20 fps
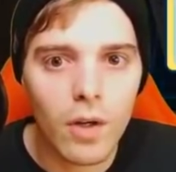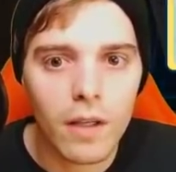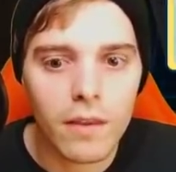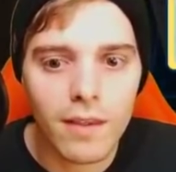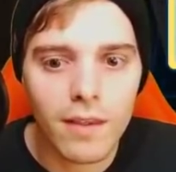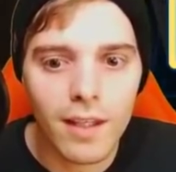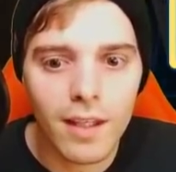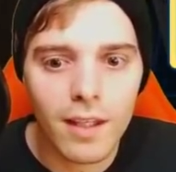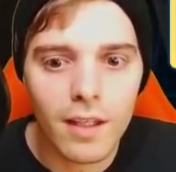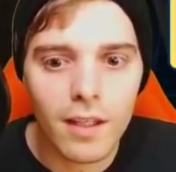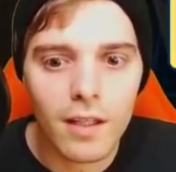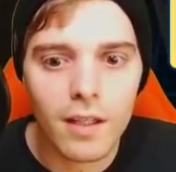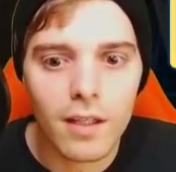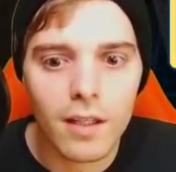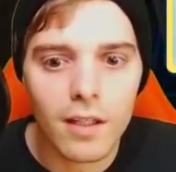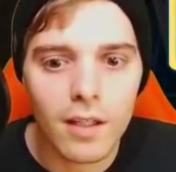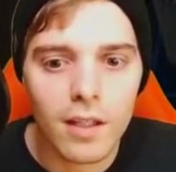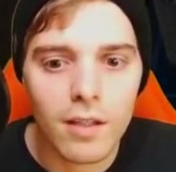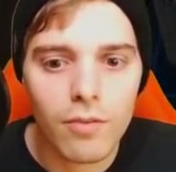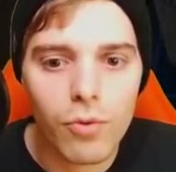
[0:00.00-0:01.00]
I think
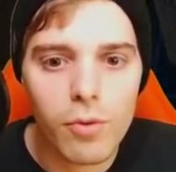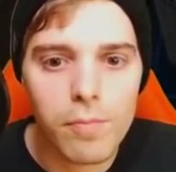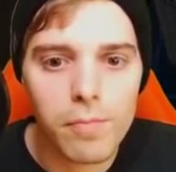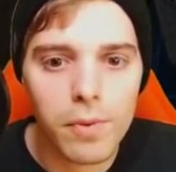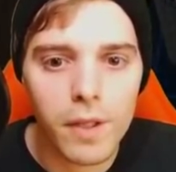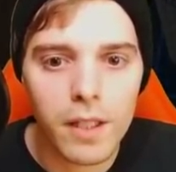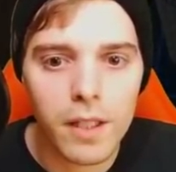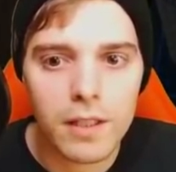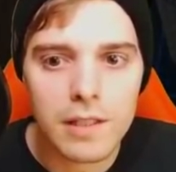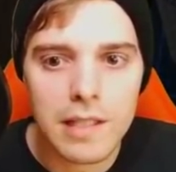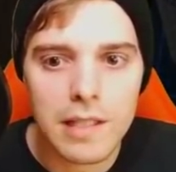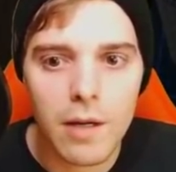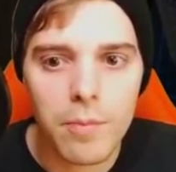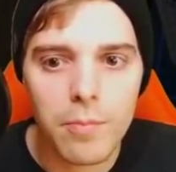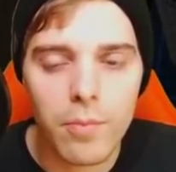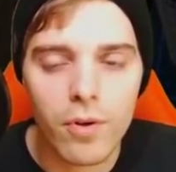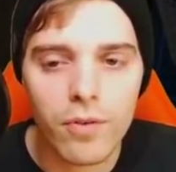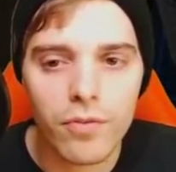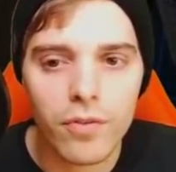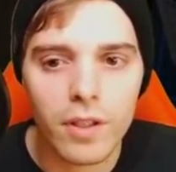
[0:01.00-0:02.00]
if we play this
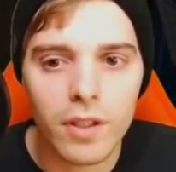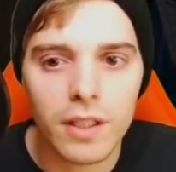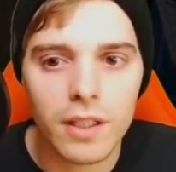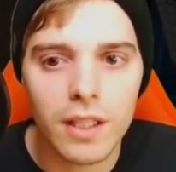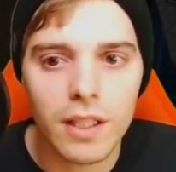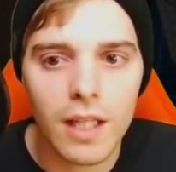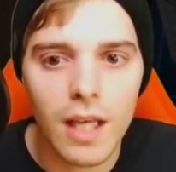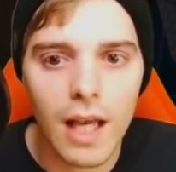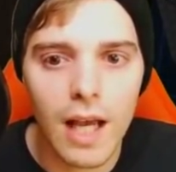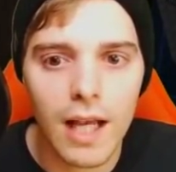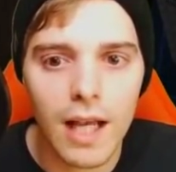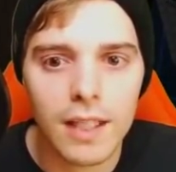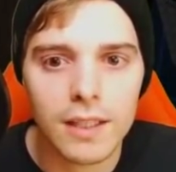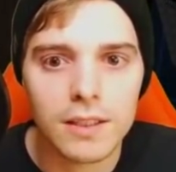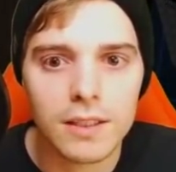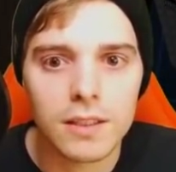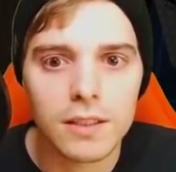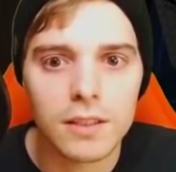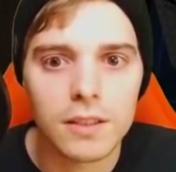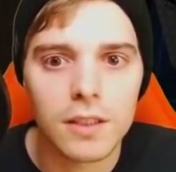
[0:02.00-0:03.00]
out perfectly, he
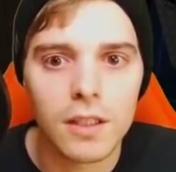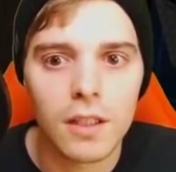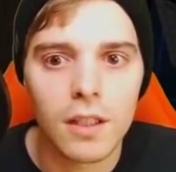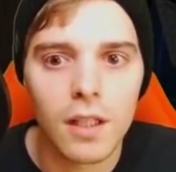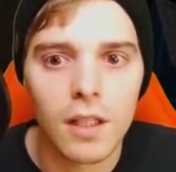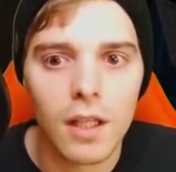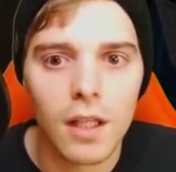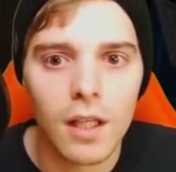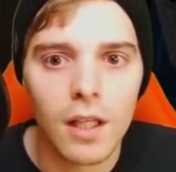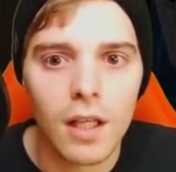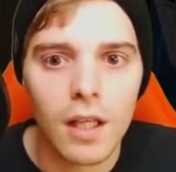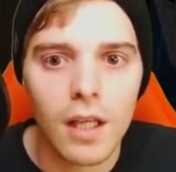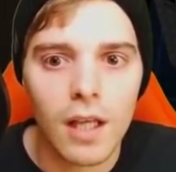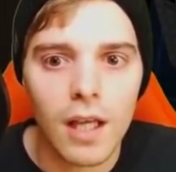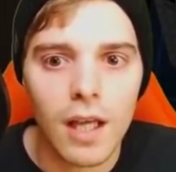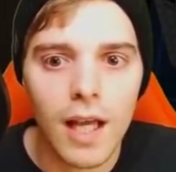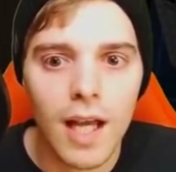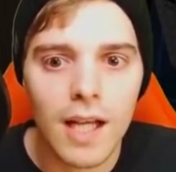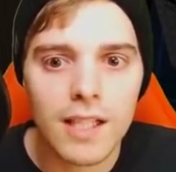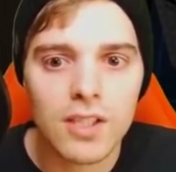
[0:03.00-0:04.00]
has
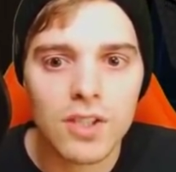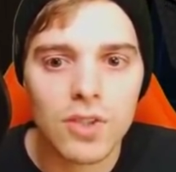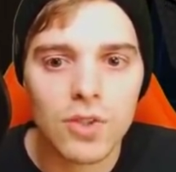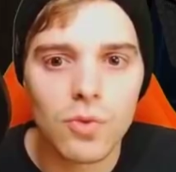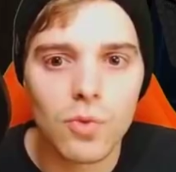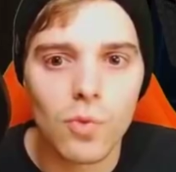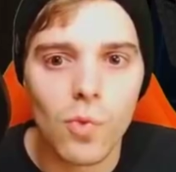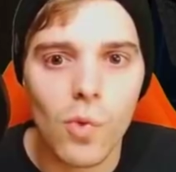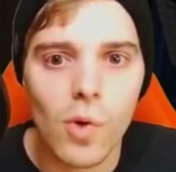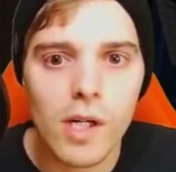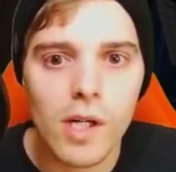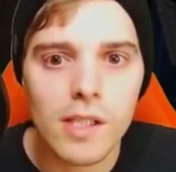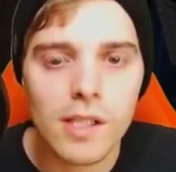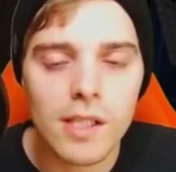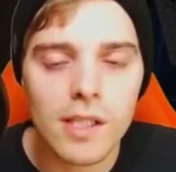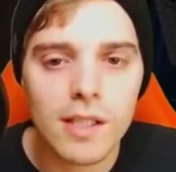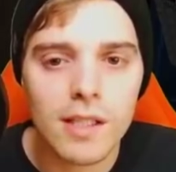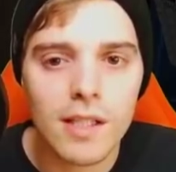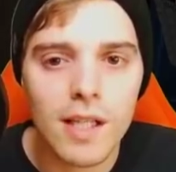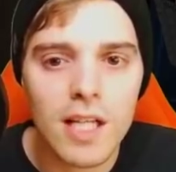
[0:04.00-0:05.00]
access to
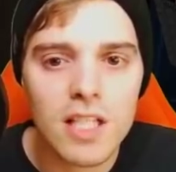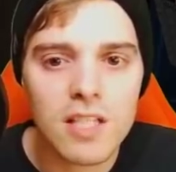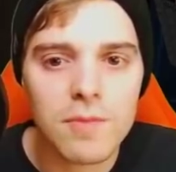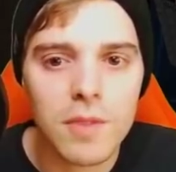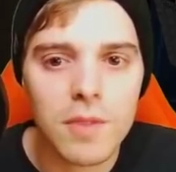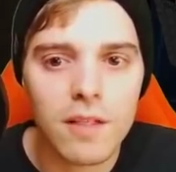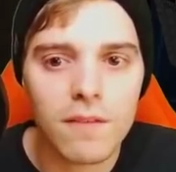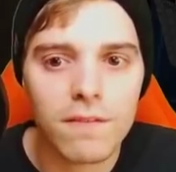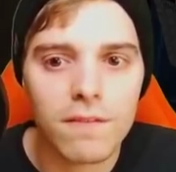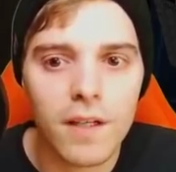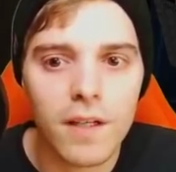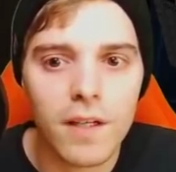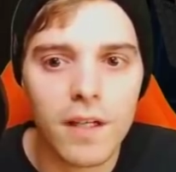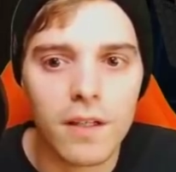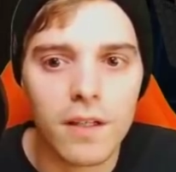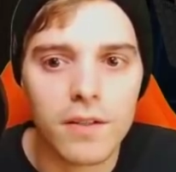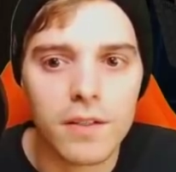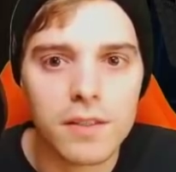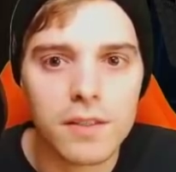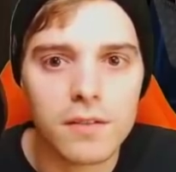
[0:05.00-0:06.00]
1 attachment and a
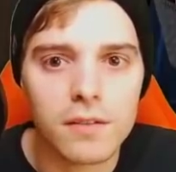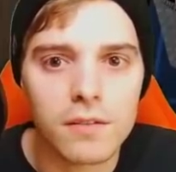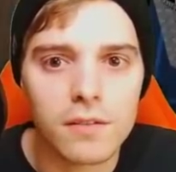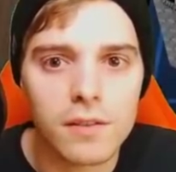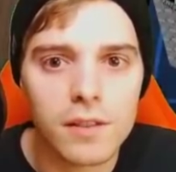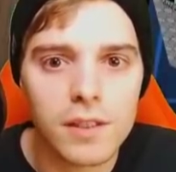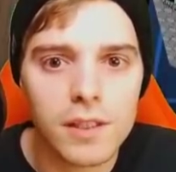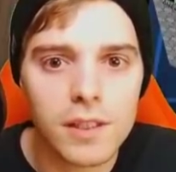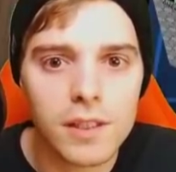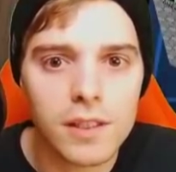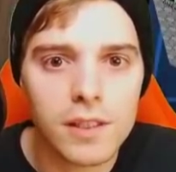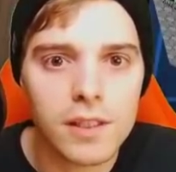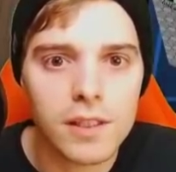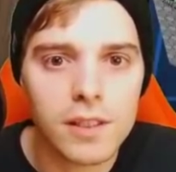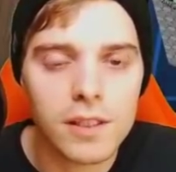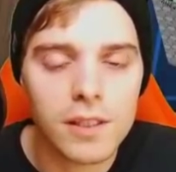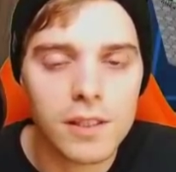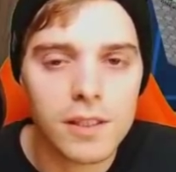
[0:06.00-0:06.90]
Fire Crystal, right?